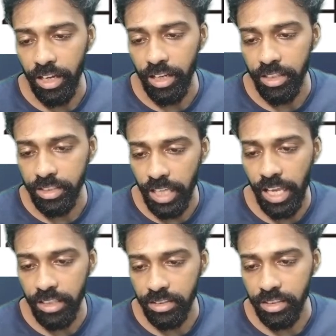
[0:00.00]

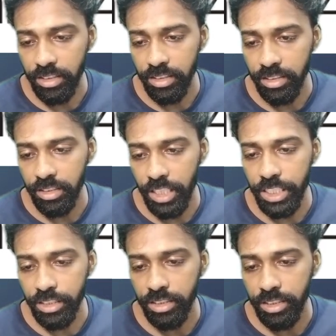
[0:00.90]
as the
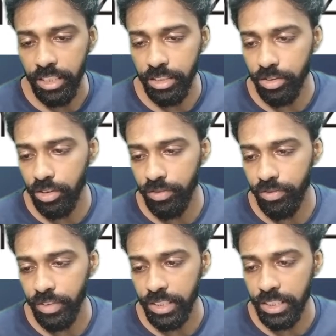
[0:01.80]
nation sends of
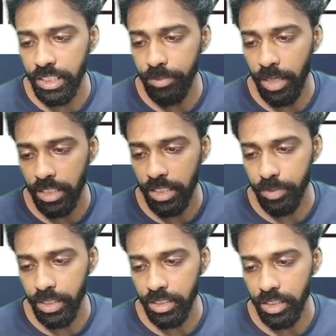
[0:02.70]
60
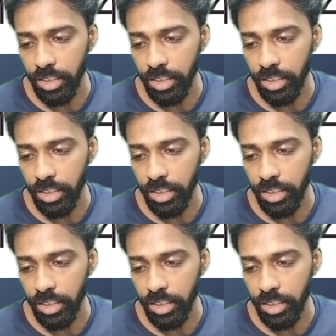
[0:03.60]
participants.